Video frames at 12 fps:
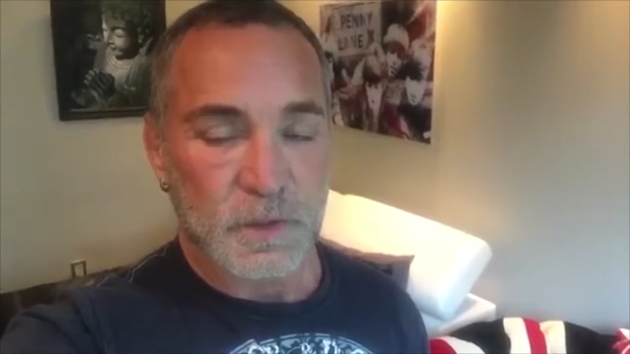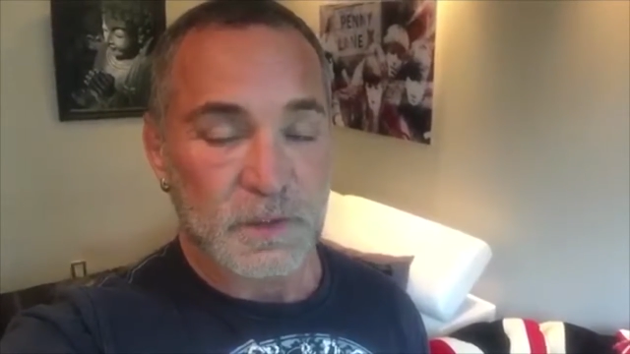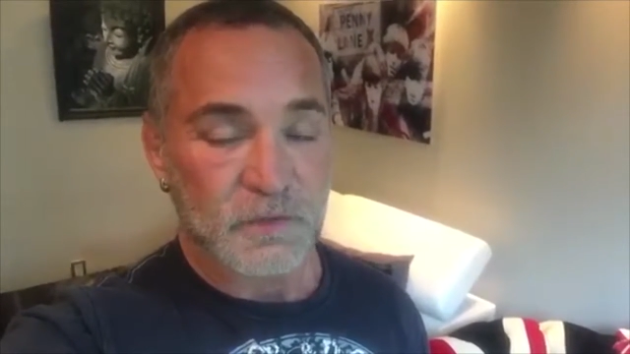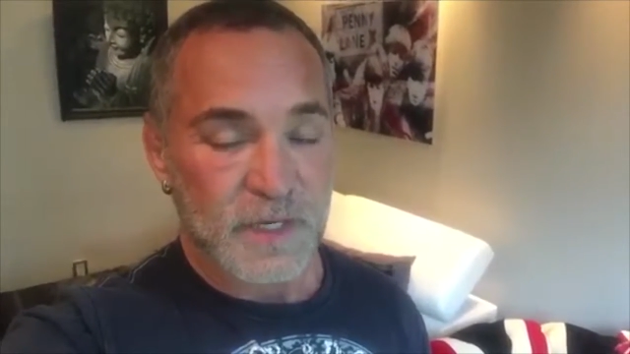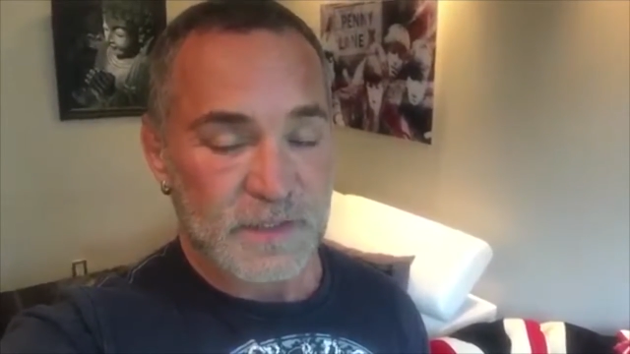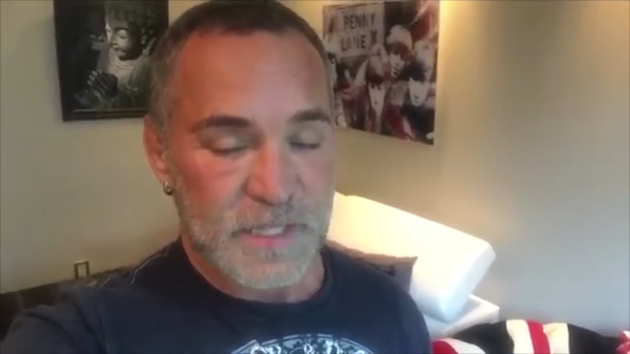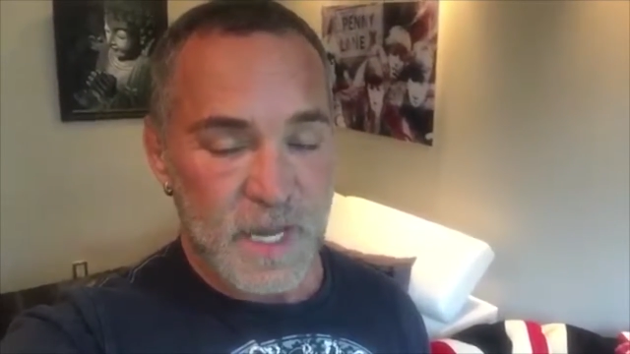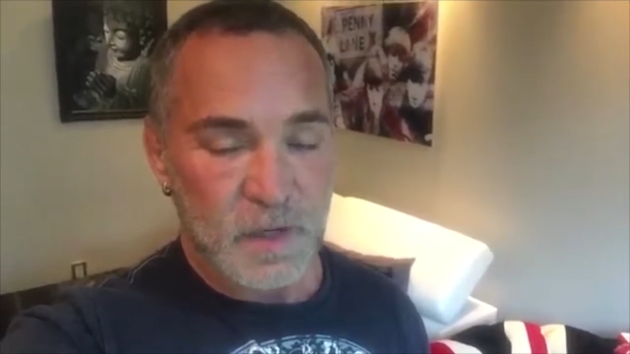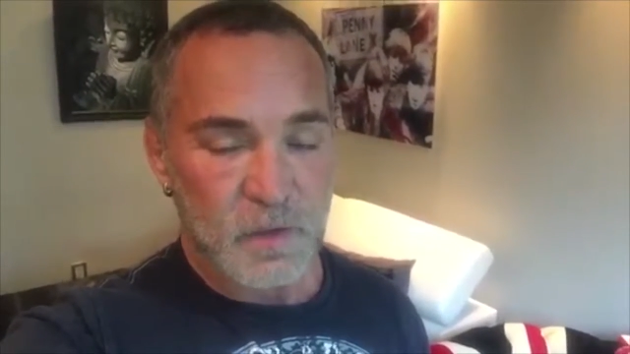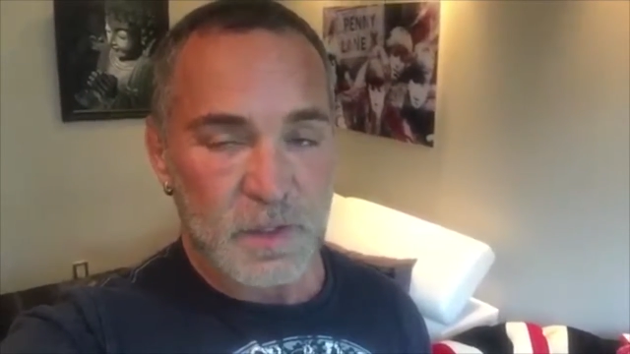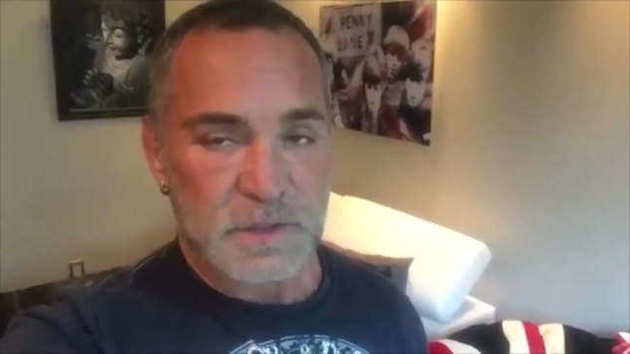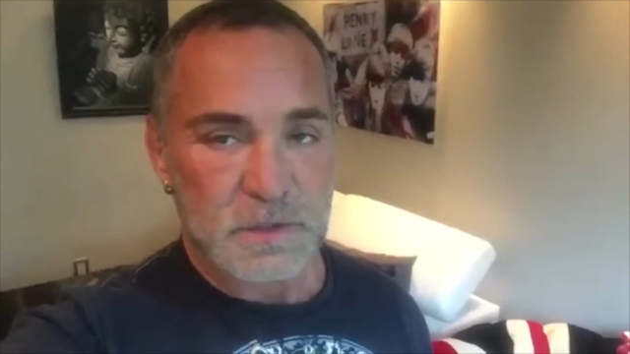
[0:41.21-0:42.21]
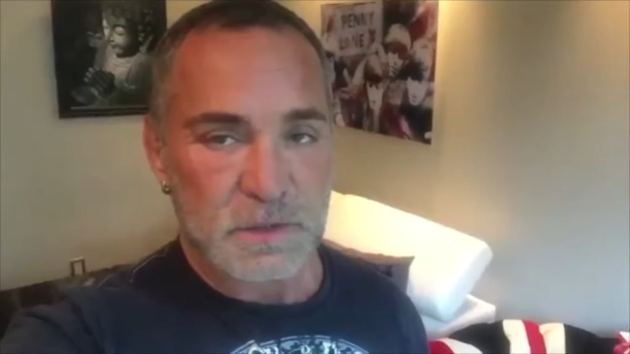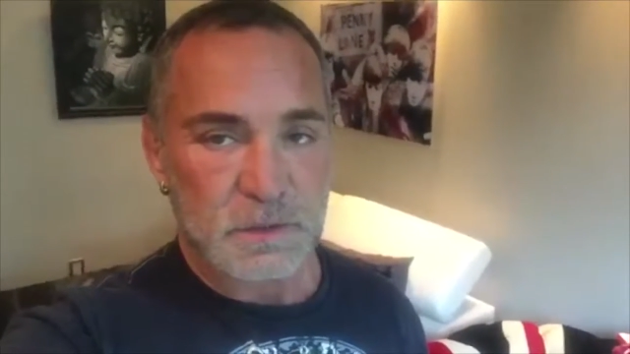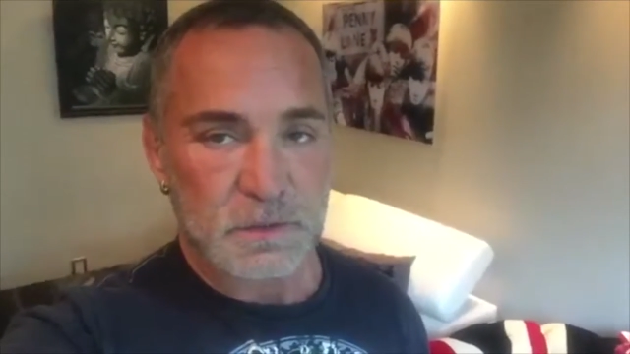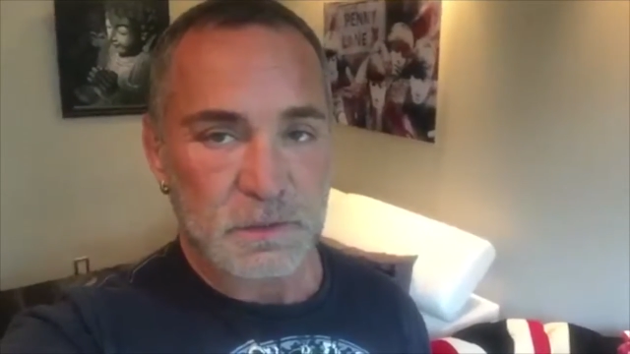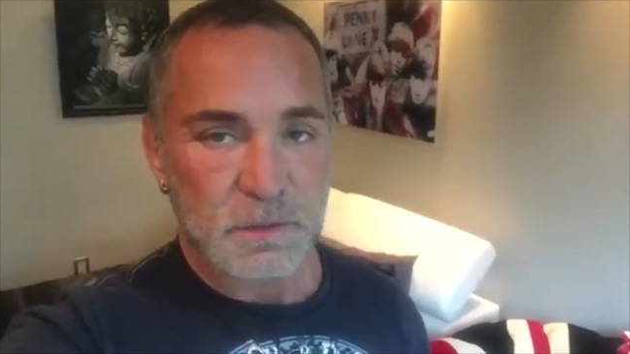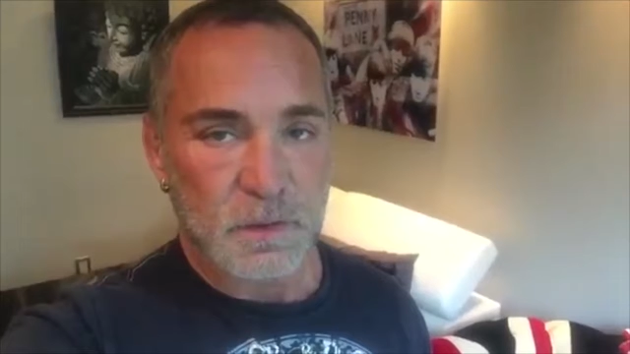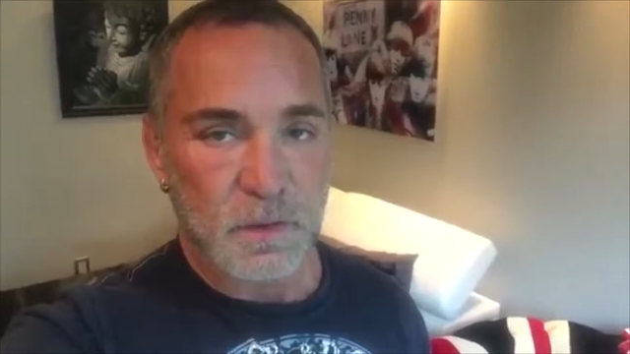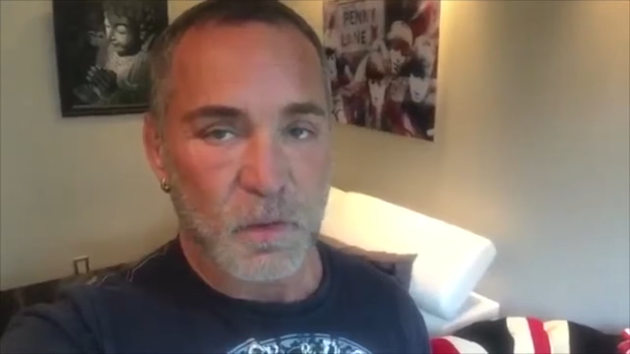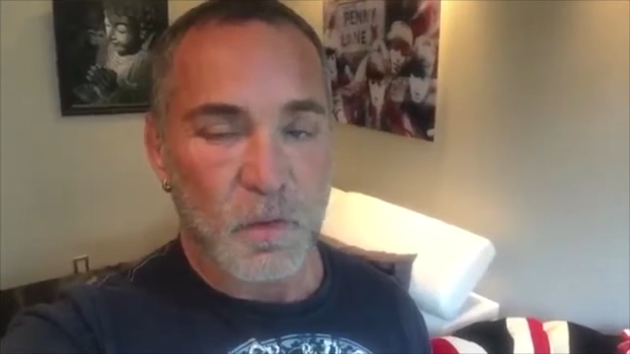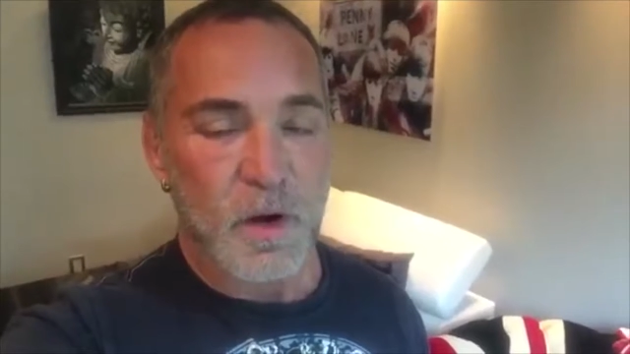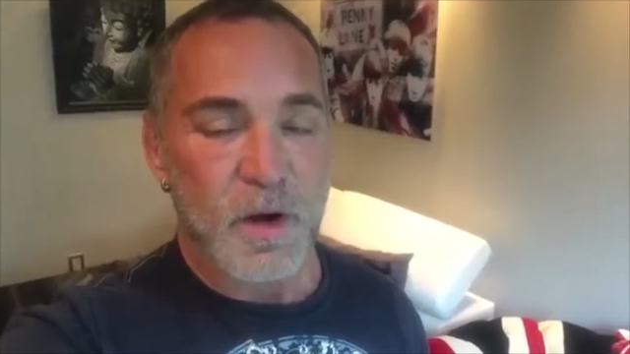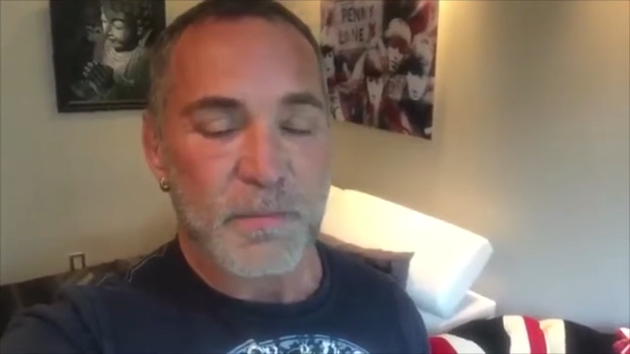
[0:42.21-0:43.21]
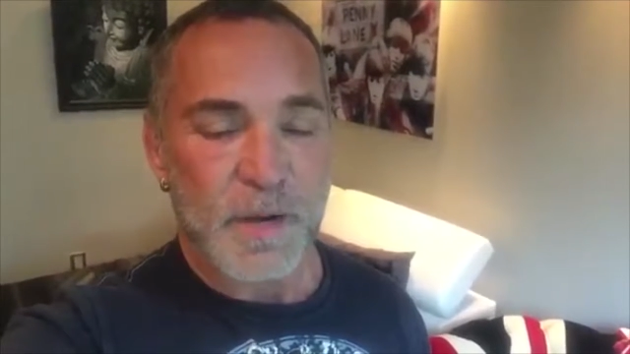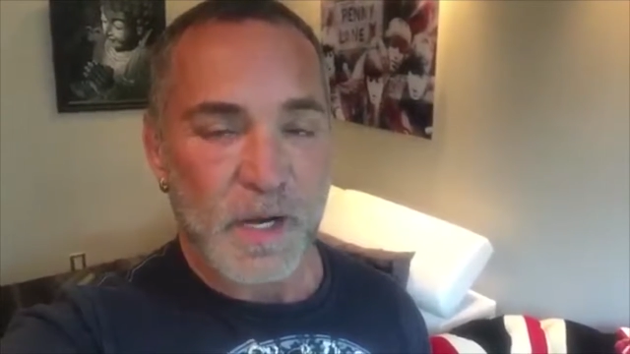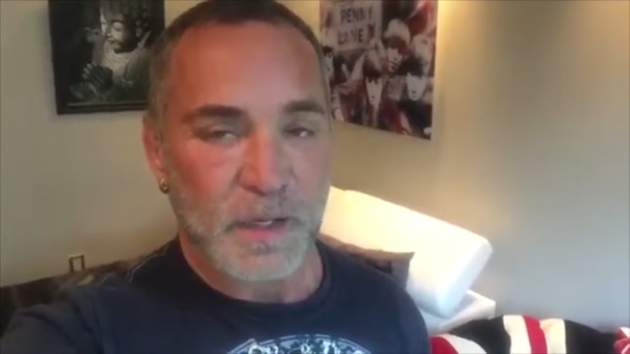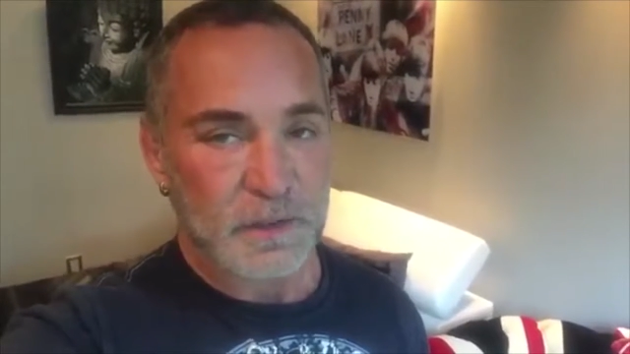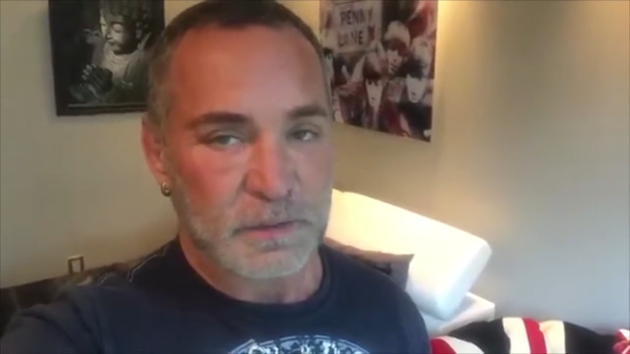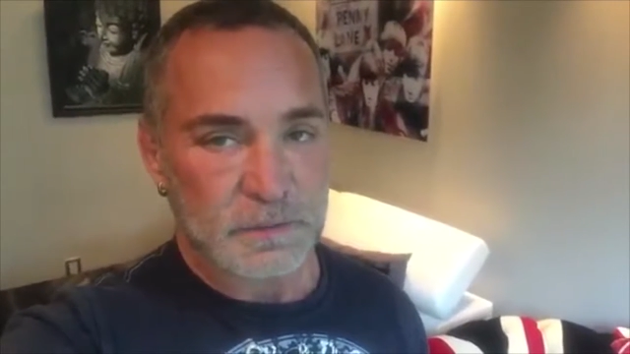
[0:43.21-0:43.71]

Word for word: when you've asked that question, where am I?